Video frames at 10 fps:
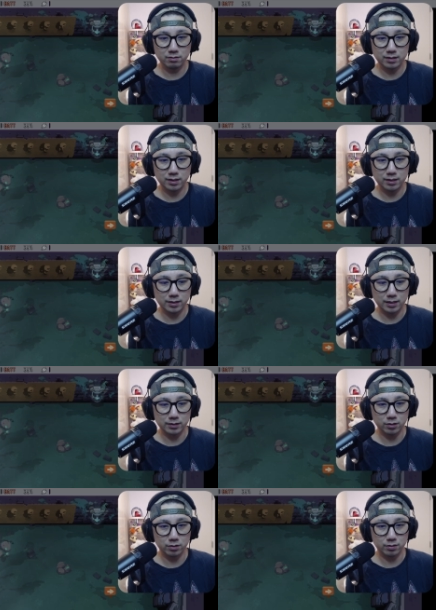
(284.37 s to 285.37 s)
then yeah,
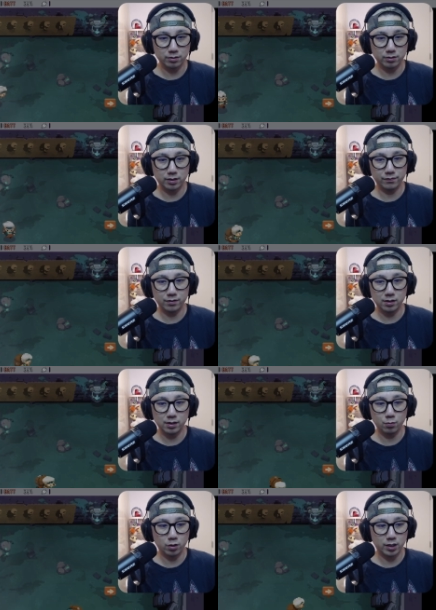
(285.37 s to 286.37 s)
so
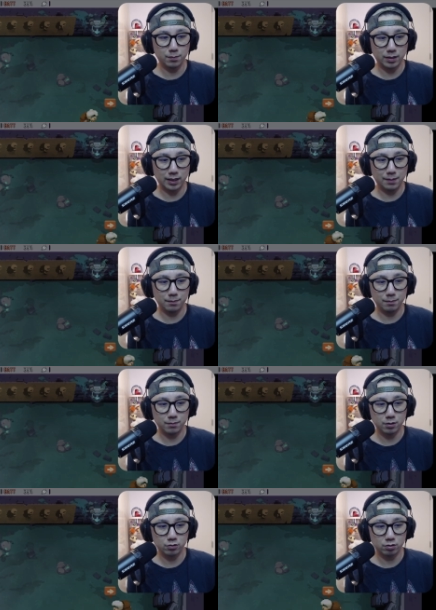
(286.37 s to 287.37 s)
definitely working my game
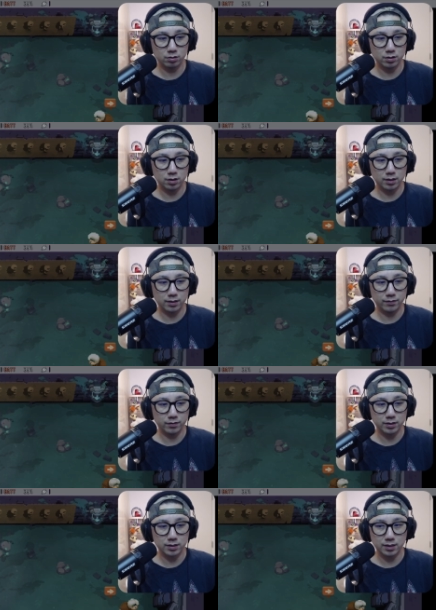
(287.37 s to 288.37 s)
controllers. If you
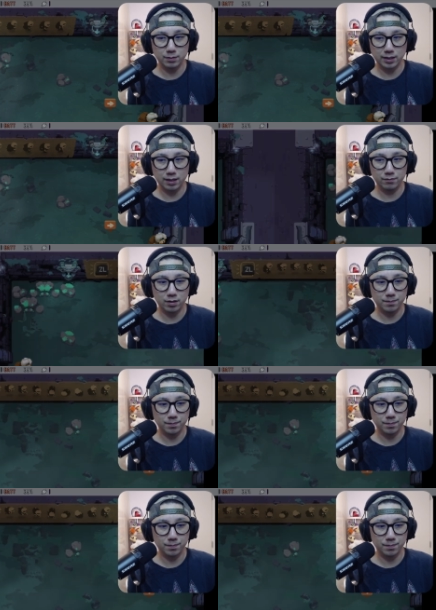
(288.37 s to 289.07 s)
can see my camera.